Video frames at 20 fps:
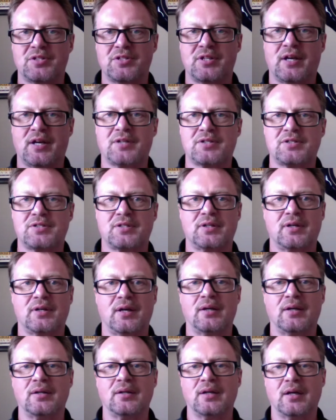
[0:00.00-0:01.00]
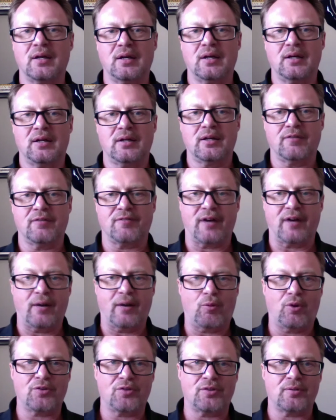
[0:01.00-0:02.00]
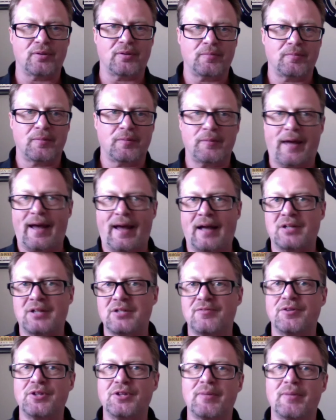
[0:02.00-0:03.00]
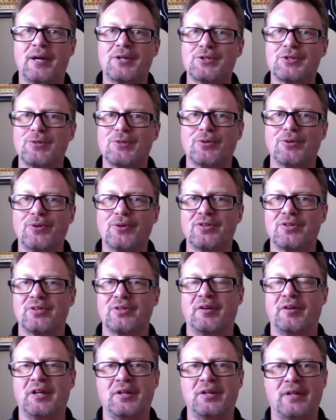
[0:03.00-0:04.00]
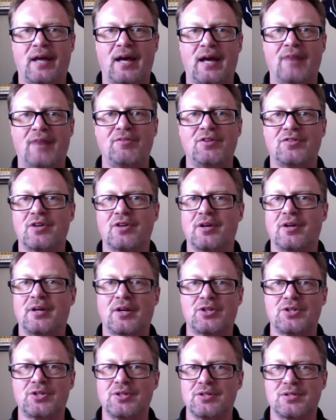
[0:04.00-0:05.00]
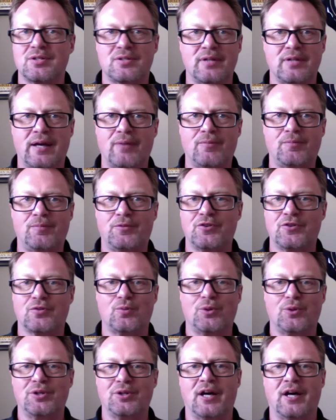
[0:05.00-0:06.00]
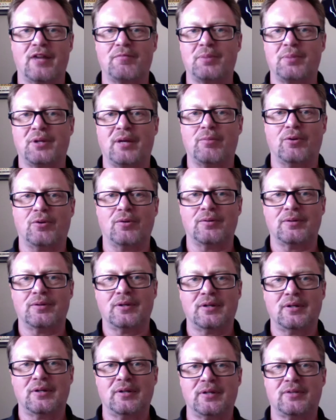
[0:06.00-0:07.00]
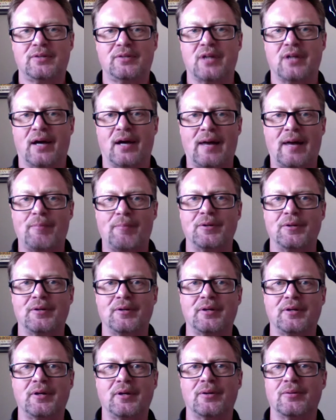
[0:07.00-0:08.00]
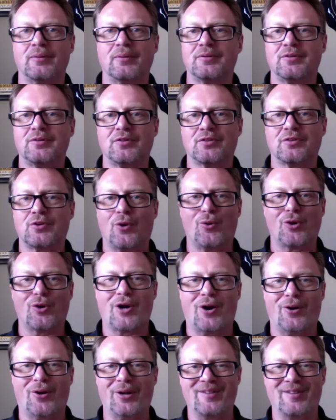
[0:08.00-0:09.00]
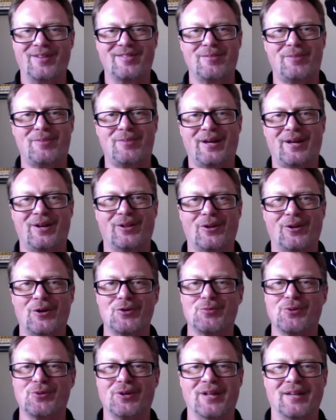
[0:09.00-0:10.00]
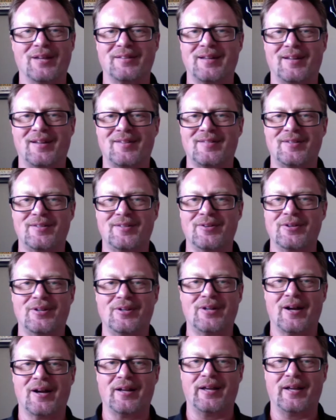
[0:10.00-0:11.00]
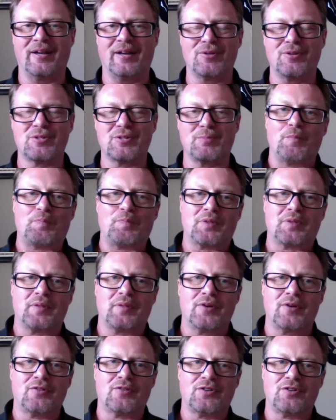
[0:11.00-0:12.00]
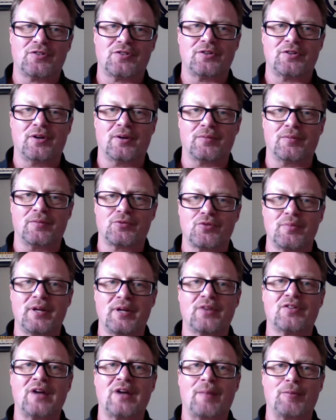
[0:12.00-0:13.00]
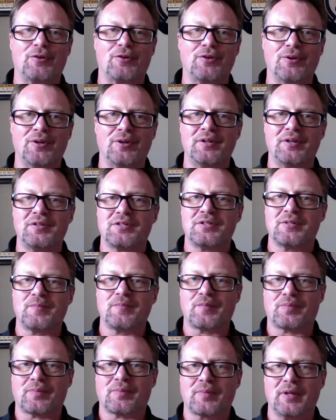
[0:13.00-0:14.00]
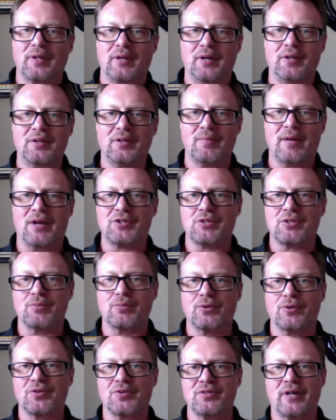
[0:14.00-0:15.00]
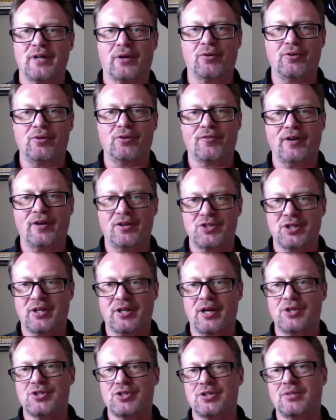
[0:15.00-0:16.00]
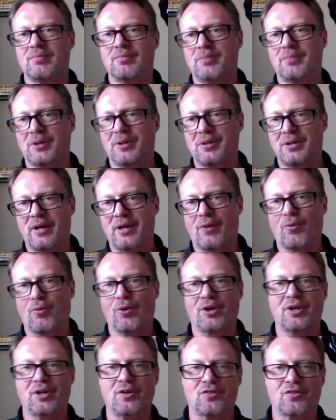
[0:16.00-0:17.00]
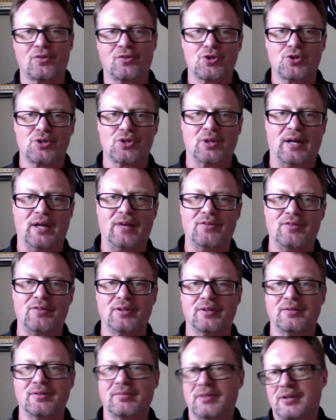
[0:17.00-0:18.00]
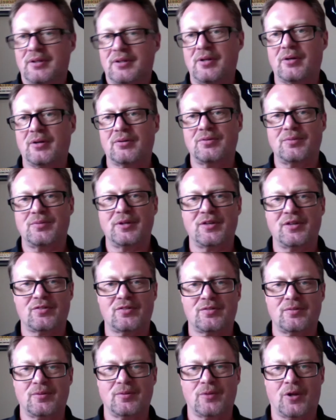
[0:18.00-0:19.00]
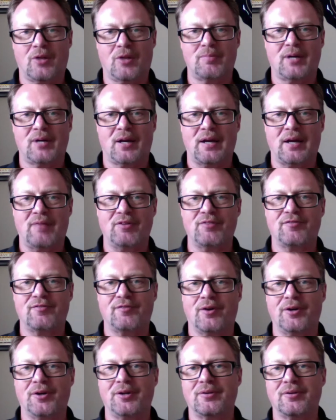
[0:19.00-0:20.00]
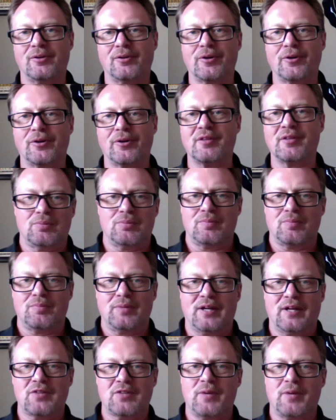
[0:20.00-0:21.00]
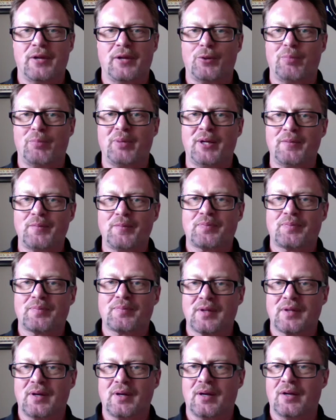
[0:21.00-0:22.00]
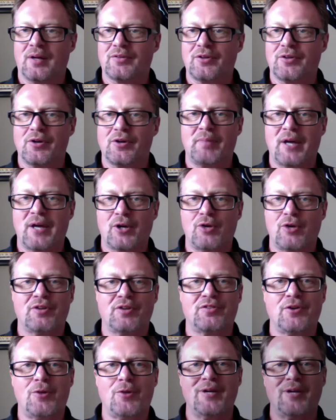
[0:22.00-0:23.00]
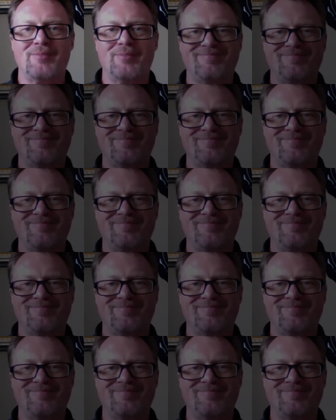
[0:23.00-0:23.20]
tests. And if I wasn't active in the Master Brewers and I didn't have these connections, that just would not have been able to happen. Just cold calling at somebody at a large brewery like that, you're not going to get a response. There's just tremendous opportunities in the Master Brewers, not only for education, but networking, socializing, and it's all about having fun and learning things. That's my little bit. I'll turn it back over to Toby.